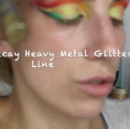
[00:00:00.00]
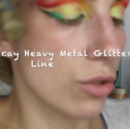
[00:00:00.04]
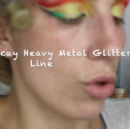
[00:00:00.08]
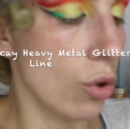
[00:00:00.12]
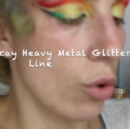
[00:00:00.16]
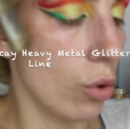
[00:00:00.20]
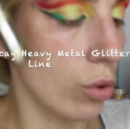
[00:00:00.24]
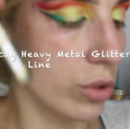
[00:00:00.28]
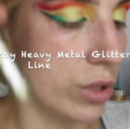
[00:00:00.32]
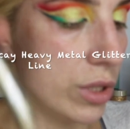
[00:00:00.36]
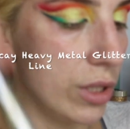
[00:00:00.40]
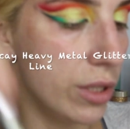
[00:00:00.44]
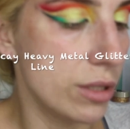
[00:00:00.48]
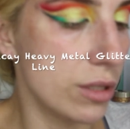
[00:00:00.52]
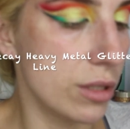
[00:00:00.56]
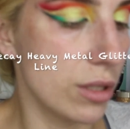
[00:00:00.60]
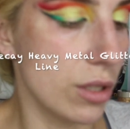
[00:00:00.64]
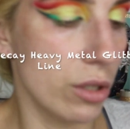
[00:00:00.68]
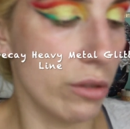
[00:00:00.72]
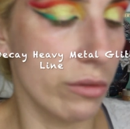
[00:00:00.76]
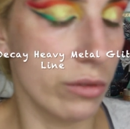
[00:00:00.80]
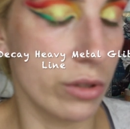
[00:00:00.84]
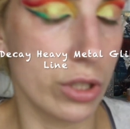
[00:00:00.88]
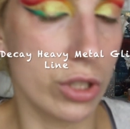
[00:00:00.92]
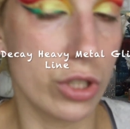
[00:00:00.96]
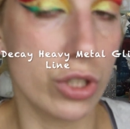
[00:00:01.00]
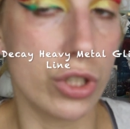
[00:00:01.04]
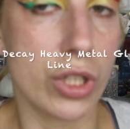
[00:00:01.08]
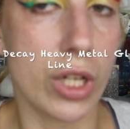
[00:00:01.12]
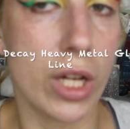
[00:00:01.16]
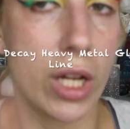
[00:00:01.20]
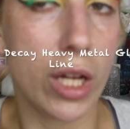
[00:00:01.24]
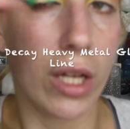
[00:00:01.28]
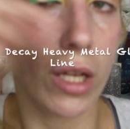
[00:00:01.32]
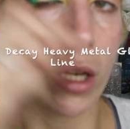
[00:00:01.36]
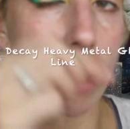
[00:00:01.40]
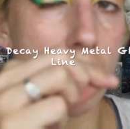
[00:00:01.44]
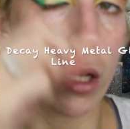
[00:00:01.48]
goldy silver
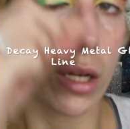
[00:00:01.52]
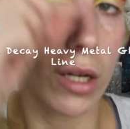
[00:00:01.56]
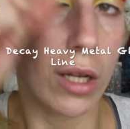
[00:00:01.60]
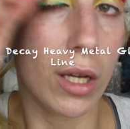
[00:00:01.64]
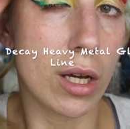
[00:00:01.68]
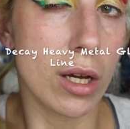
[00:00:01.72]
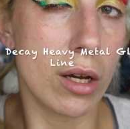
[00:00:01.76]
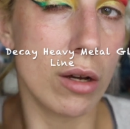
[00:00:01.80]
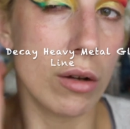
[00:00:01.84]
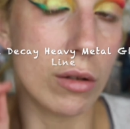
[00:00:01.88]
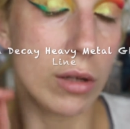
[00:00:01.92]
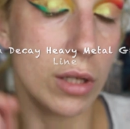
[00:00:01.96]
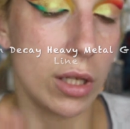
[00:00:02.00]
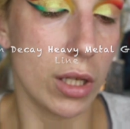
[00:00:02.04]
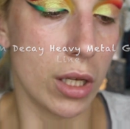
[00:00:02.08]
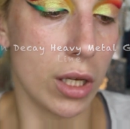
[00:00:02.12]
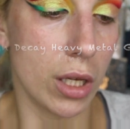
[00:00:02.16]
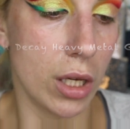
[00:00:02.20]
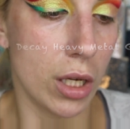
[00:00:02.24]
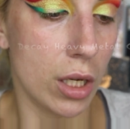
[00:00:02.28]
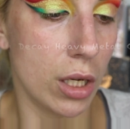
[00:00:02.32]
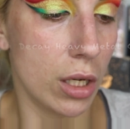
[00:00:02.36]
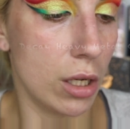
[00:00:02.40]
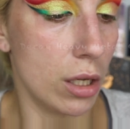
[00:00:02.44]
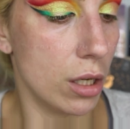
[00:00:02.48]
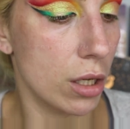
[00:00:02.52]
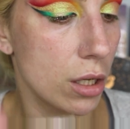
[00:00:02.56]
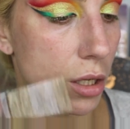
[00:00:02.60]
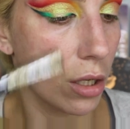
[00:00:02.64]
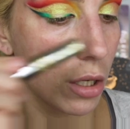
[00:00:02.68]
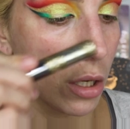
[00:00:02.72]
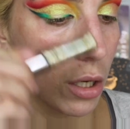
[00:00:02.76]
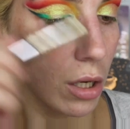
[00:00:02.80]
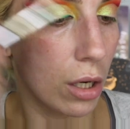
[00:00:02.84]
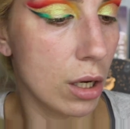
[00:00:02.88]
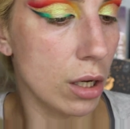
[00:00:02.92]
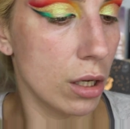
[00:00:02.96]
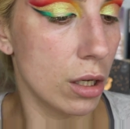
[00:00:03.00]
shade, and outline
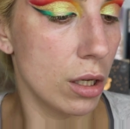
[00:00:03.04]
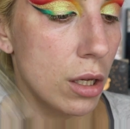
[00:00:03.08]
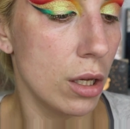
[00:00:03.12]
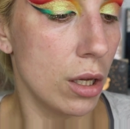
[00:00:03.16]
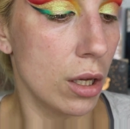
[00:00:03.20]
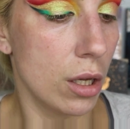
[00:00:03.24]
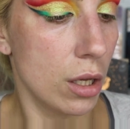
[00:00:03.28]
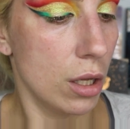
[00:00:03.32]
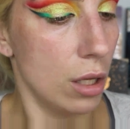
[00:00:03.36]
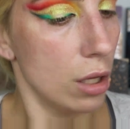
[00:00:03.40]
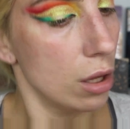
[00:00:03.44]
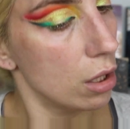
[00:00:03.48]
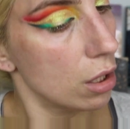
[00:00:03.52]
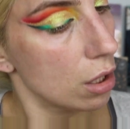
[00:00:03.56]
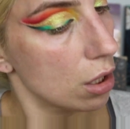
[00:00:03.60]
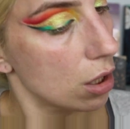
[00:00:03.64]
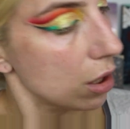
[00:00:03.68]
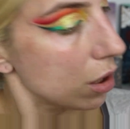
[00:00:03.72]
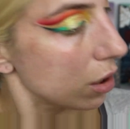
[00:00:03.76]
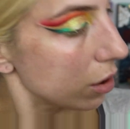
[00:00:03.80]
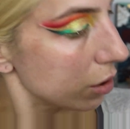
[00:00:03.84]
the cut